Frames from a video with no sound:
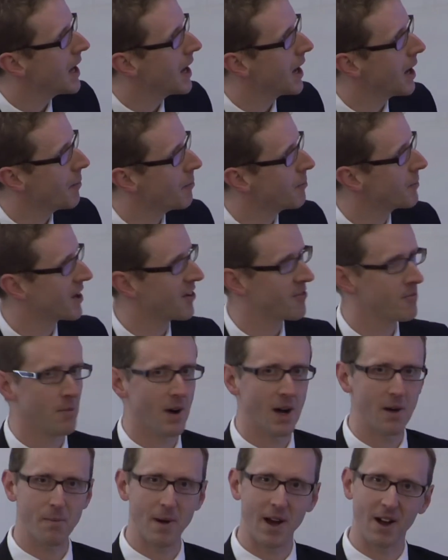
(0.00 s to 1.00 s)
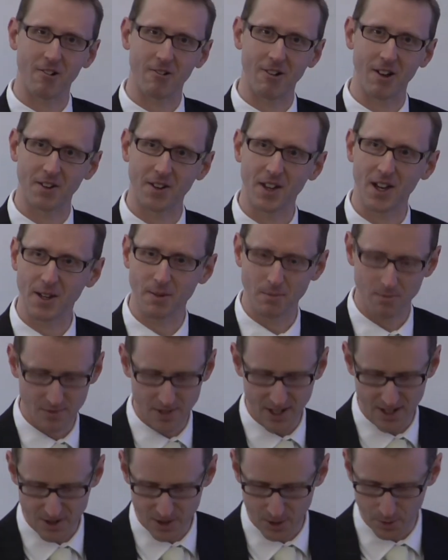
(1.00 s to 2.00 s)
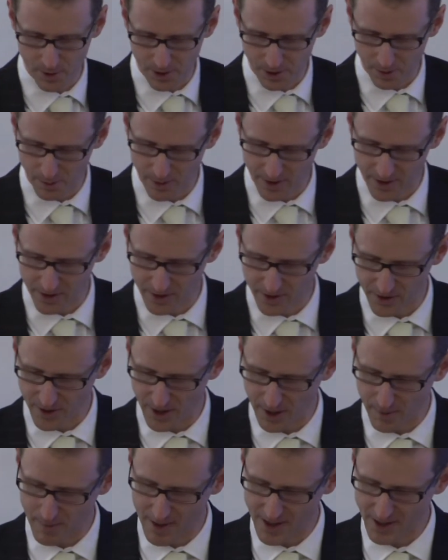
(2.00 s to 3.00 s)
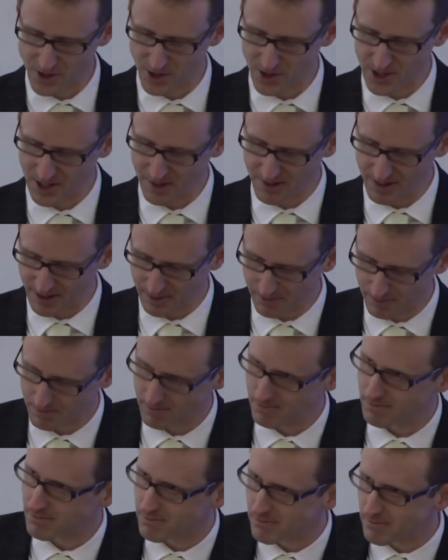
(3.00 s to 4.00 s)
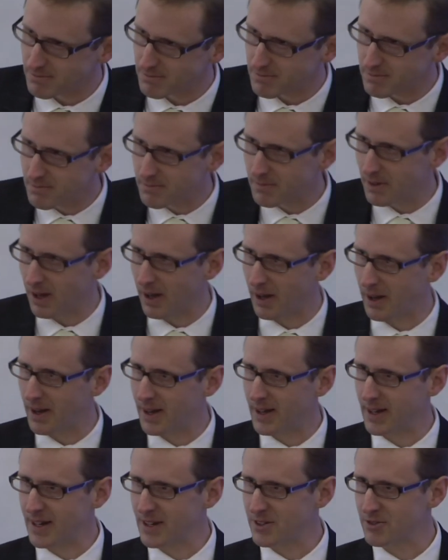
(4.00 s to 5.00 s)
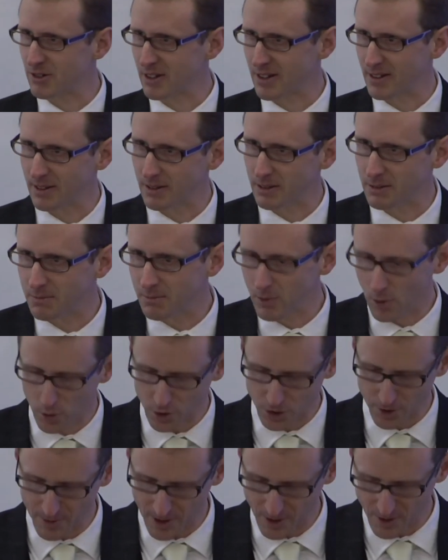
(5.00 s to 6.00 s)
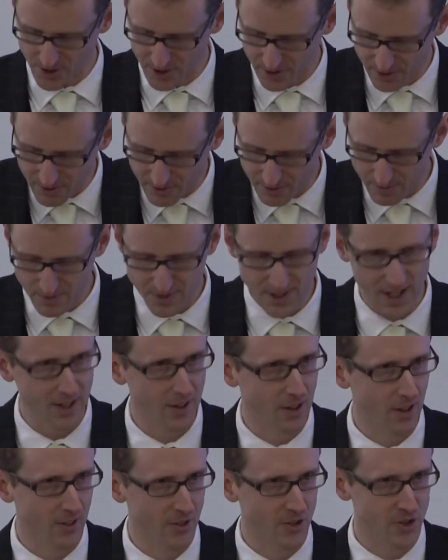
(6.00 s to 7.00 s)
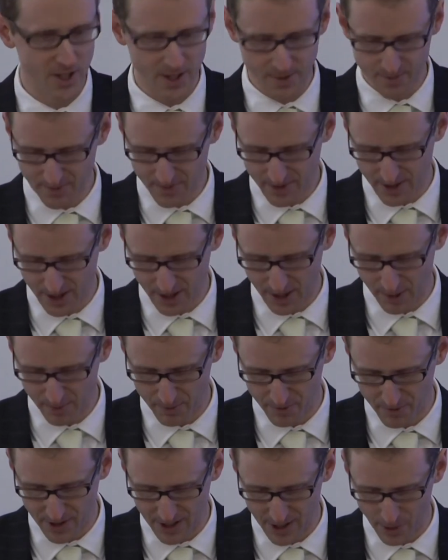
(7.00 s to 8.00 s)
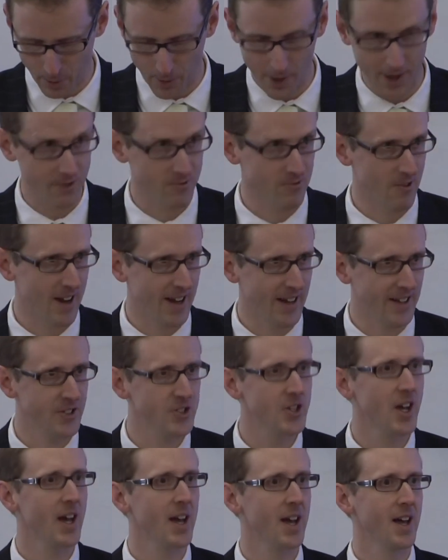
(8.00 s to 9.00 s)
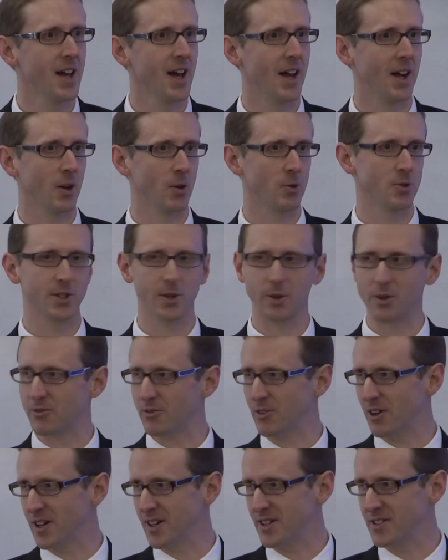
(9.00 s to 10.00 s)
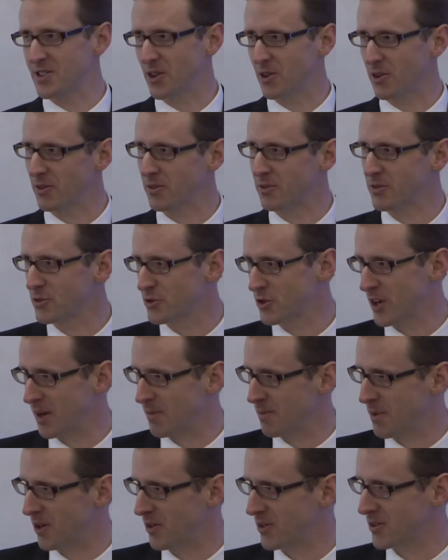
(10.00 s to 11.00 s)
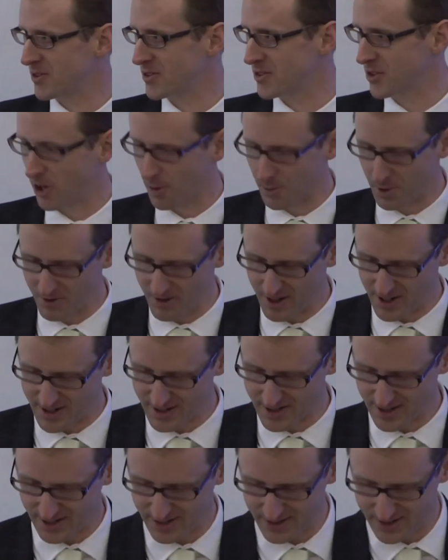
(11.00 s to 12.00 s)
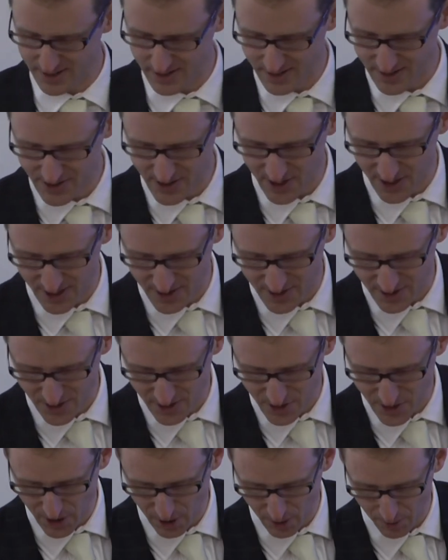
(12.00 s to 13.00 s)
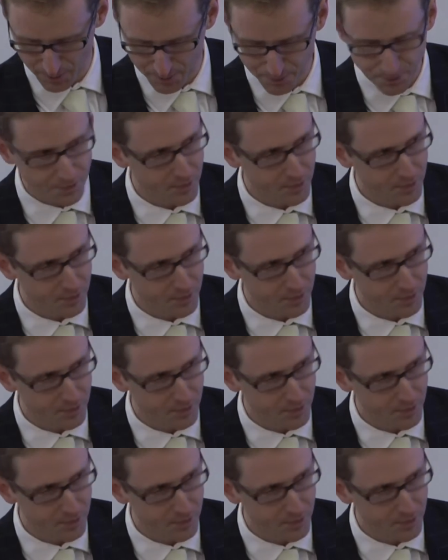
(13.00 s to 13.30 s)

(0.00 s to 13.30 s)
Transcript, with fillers: Um, given my background, I tend to work with um, engineering, uh, electrical, automotive technology, um, fairly wide range. I also advise on trademarks, copyright, and designs and so on.